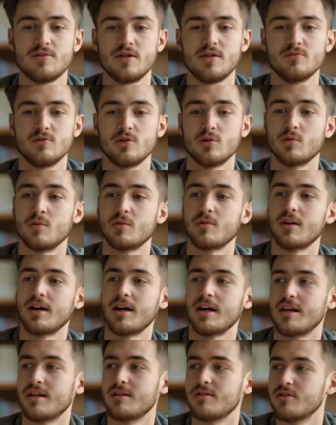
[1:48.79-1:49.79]
leading to
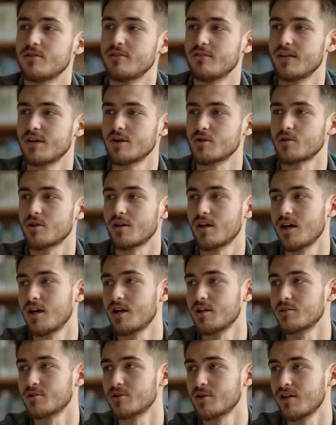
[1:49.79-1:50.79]
increased
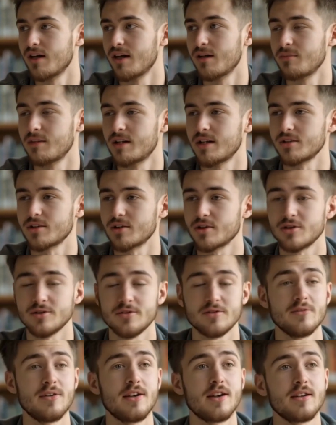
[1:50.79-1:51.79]
productivity and higher sales
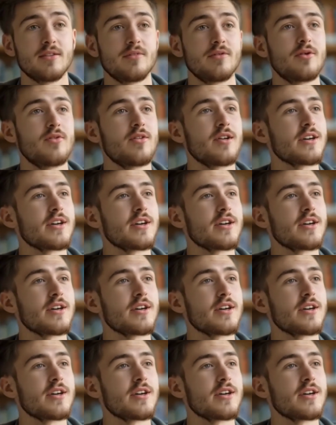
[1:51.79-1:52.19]
potential.